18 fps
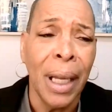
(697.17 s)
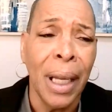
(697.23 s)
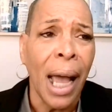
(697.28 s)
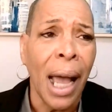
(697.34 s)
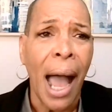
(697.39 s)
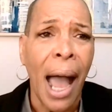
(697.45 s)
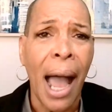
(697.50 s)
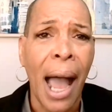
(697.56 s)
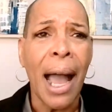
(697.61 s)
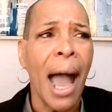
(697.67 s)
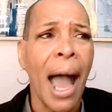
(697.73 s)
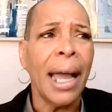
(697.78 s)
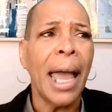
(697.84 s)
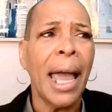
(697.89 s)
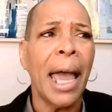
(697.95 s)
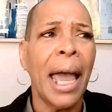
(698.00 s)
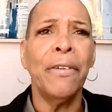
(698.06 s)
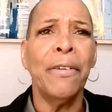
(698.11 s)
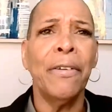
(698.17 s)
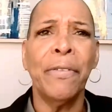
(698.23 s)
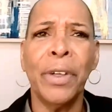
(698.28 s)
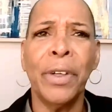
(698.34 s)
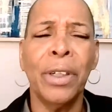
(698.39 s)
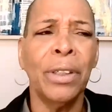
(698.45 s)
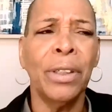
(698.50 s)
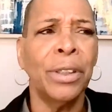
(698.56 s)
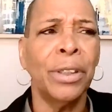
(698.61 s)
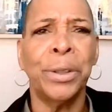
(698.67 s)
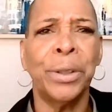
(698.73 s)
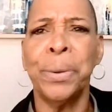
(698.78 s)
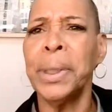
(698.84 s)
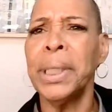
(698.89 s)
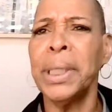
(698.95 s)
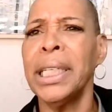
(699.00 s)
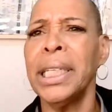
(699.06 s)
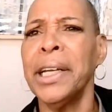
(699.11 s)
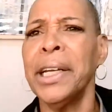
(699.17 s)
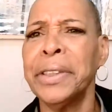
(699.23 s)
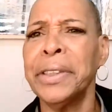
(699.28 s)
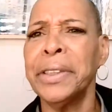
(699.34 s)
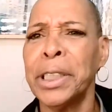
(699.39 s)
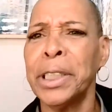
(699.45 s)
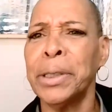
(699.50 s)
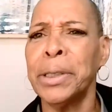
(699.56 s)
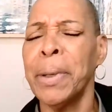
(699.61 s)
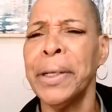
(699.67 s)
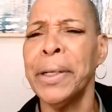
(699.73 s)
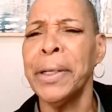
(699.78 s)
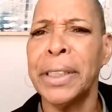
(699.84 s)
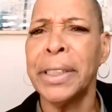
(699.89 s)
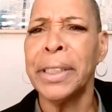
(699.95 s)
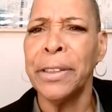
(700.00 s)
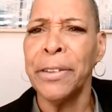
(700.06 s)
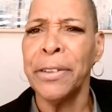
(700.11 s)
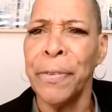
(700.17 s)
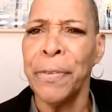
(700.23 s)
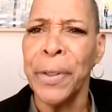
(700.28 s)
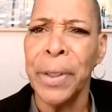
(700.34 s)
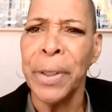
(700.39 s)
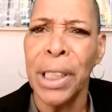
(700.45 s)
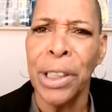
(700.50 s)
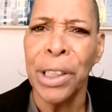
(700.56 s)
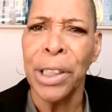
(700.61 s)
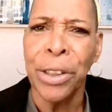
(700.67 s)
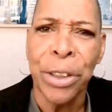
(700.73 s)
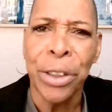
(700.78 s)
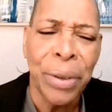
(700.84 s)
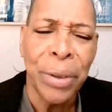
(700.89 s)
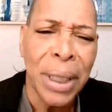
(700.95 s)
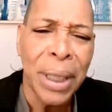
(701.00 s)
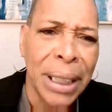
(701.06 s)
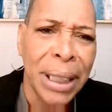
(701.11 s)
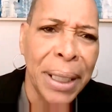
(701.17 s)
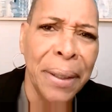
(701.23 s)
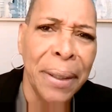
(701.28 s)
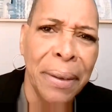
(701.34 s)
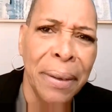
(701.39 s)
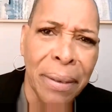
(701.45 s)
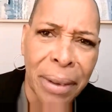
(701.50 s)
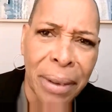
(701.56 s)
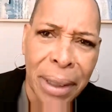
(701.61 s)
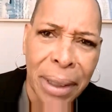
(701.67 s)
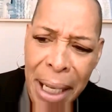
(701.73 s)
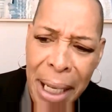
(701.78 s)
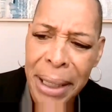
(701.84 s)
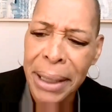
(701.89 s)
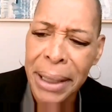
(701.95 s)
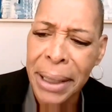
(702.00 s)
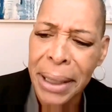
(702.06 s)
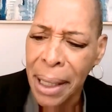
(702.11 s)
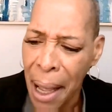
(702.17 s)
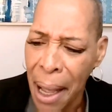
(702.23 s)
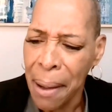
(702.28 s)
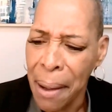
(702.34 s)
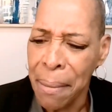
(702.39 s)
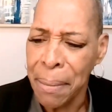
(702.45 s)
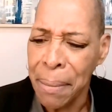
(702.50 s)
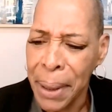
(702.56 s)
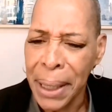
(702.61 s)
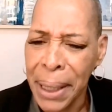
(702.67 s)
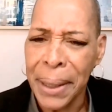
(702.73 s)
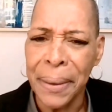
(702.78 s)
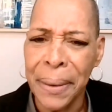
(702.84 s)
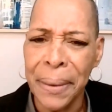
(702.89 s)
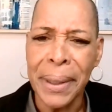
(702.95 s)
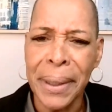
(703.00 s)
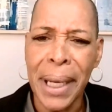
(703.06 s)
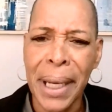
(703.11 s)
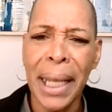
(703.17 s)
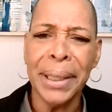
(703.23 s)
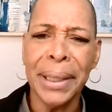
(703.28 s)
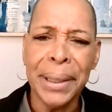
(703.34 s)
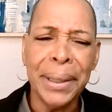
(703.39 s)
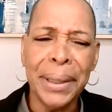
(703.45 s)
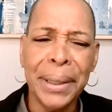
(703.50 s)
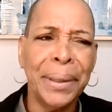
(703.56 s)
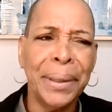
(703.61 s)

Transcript: I got over 20 years experience in the food industry, so yes, I'm bidding on that too.